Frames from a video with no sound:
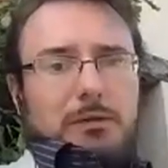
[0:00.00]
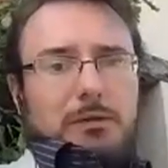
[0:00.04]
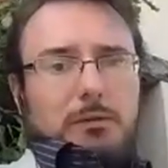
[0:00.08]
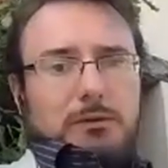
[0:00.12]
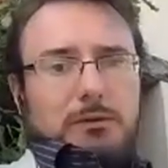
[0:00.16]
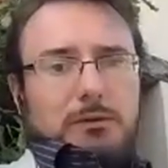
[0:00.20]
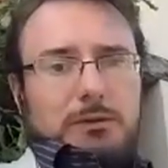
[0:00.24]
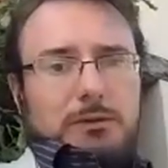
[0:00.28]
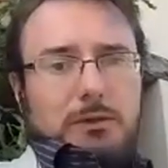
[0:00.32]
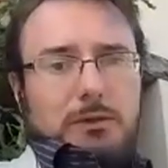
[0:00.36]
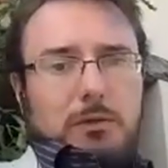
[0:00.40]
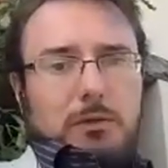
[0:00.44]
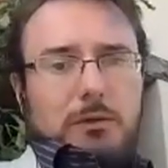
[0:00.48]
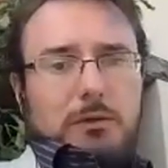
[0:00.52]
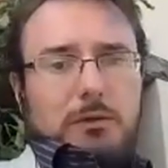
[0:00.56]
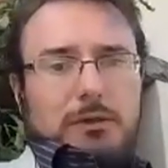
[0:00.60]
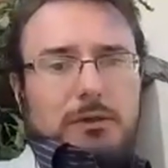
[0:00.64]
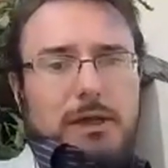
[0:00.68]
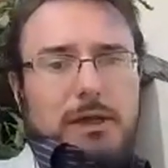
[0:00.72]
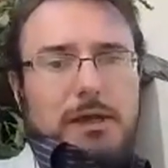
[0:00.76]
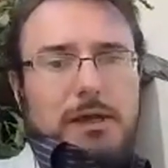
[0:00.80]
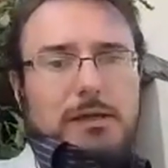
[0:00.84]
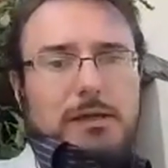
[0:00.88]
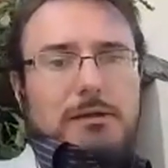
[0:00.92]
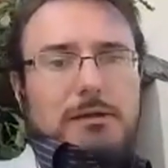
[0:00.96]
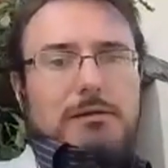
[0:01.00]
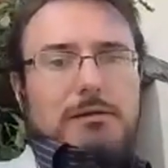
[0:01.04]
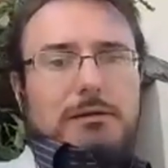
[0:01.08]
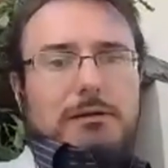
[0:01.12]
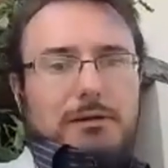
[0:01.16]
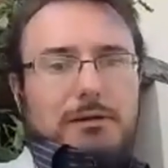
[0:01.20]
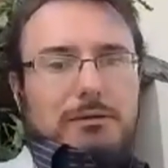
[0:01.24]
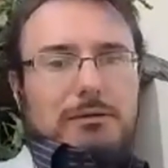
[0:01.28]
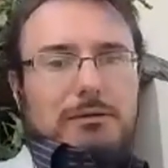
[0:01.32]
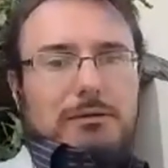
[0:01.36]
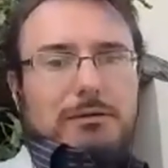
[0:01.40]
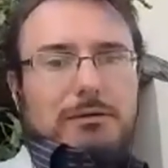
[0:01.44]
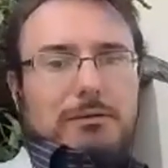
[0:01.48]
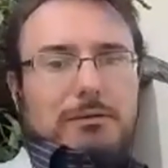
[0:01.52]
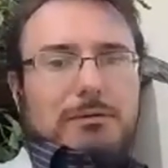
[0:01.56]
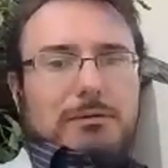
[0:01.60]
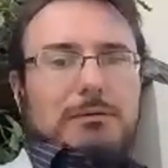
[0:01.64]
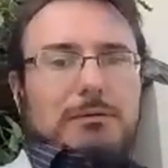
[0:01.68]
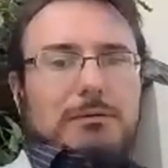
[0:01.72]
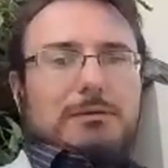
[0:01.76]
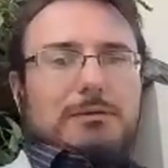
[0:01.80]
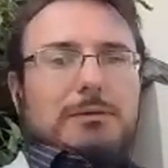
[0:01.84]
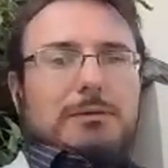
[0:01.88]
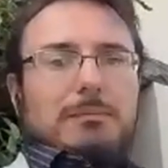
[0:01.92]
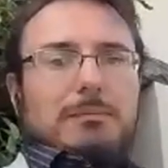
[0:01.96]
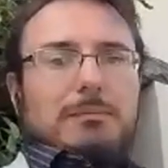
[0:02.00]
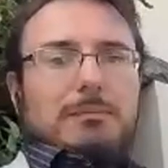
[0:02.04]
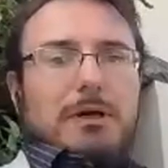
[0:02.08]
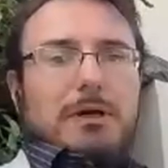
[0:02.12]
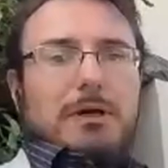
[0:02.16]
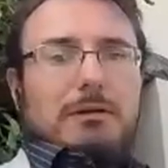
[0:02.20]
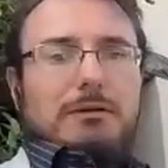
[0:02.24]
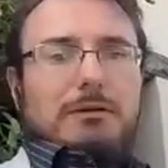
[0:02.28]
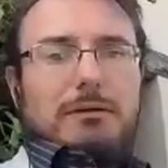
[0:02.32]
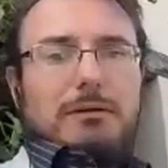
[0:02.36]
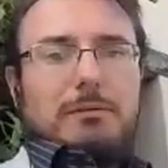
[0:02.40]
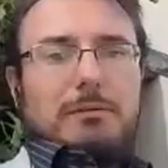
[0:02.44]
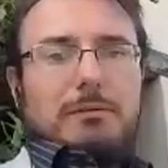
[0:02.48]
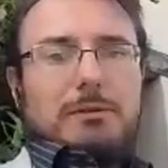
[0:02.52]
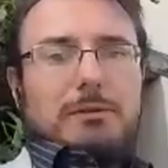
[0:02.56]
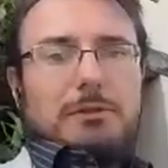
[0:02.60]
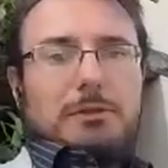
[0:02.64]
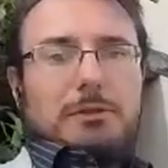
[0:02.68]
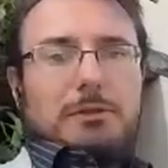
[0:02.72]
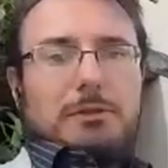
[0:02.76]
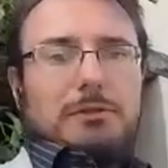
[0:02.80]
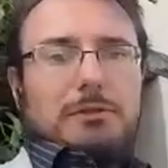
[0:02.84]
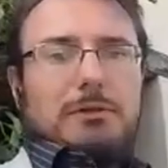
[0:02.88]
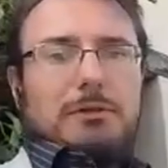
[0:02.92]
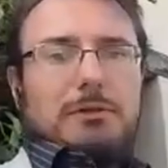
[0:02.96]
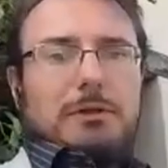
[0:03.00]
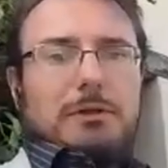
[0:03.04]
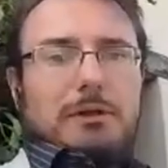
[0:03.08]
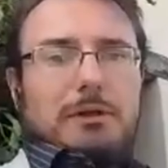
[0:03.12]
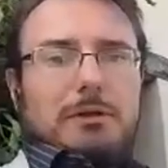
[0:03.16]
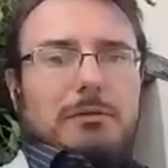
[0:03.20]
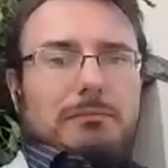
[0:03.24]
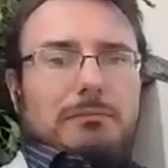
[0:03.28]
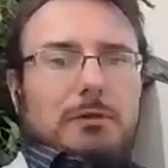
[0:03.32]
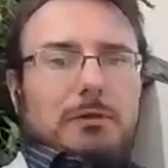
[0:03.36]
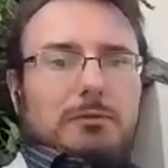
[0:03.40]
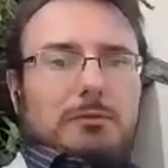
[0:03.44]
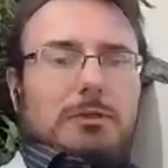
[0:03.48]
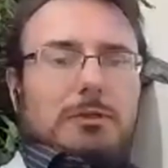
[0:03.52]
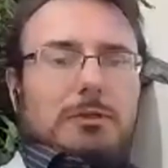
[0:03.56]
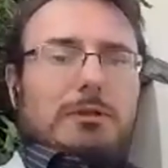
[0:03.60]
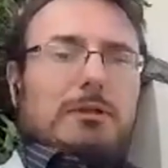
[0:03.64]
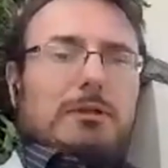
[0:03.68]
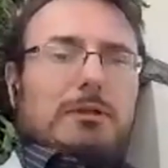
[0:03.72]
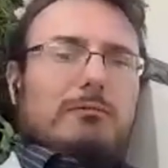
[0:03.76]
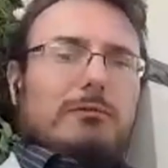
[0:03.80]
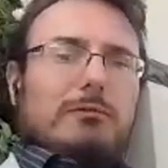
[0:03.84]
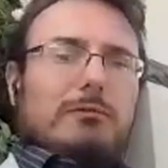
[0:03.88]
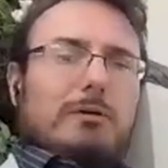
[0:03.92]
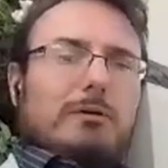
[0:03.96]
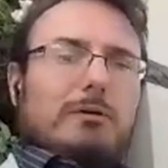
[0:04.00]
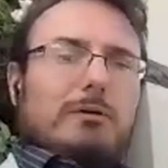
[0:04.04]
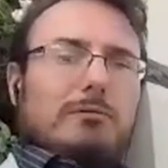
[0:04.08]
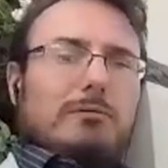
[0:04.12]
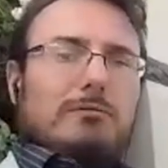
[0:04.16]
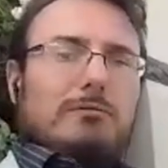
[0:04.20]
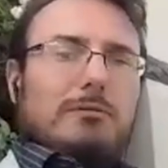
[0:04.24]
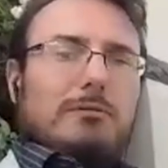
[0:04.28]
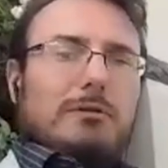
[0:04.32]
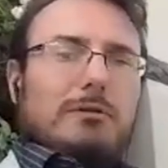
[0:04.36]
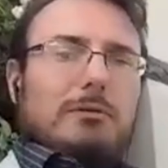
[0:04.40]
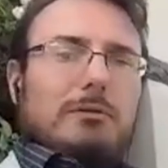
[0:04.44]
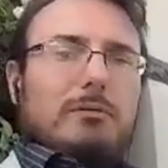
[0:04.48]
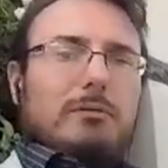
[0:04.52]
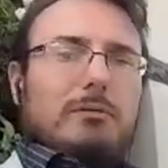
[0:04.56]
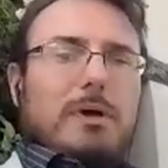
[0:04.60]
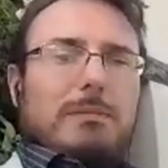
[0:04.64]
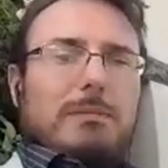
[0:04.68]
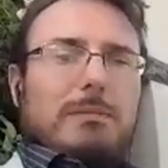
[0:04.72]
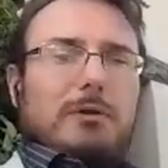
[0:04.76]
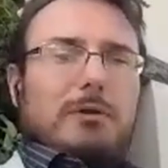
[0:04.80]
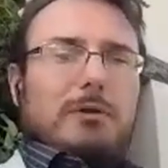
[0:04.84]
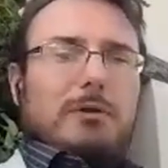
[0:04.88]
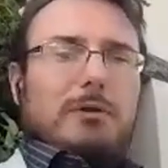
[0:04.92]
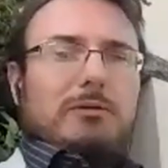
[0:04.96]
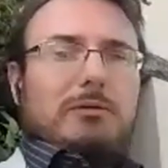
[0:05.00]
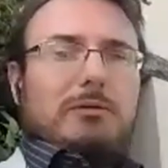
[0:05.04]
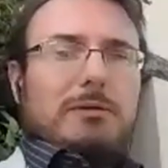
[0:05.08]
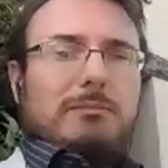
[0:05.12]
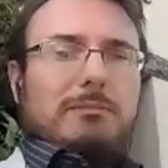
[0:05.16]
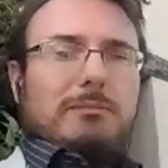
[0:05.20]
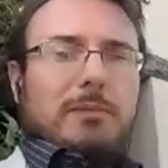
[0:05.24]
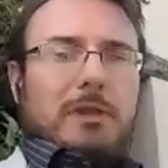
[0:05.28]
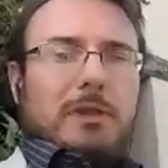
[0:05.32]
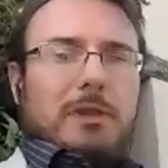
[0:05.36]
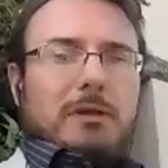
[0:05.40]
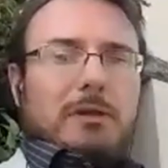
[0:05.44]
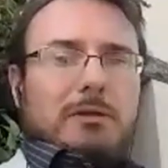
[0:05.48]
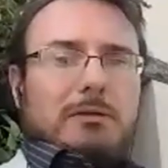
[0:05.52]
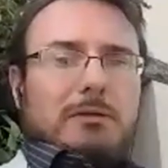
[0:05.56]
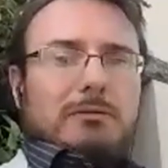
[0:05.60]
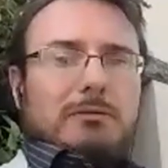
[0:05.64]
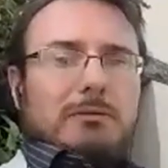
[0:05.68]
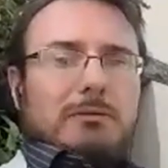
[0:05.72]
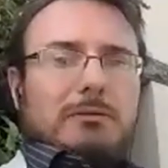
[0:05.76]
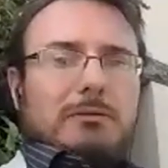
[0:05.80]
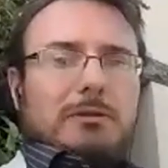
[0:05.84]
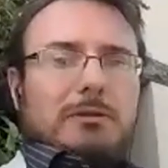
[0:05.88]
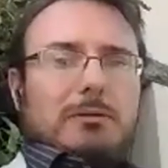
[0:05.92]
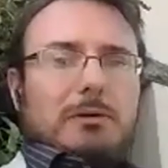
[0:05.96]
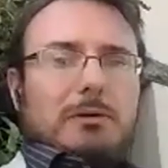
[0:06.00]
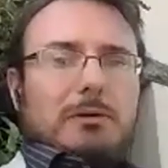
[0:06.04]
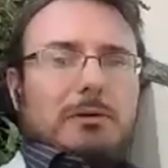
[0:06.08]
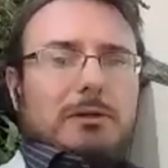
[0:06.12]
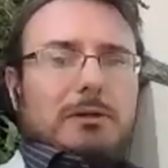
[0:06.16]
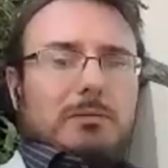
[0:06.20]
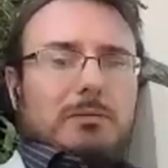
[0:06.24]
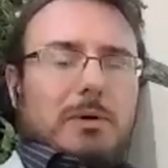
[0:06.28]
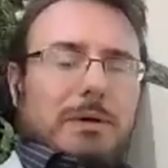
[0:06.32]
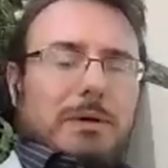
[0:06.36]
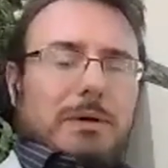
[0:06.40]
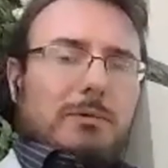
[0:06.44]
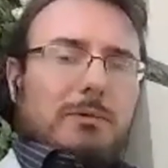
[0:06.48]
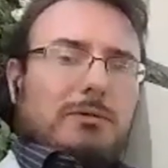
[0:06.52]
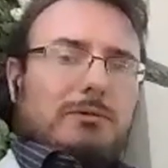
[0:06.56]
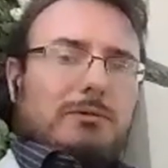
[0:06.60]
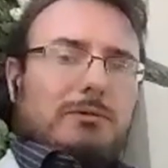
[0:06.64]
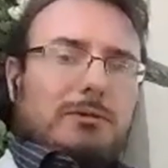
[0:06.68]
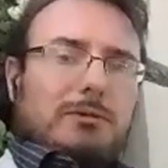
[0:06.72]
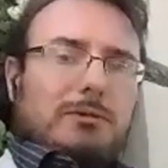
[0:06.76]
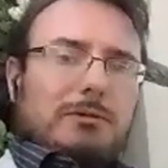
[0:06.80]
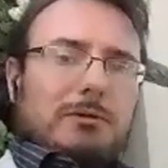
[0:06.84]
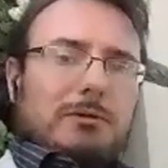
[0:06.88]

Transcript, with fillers: what's called aid to Somalia, which uh, mostly involved weaponry. So US weapons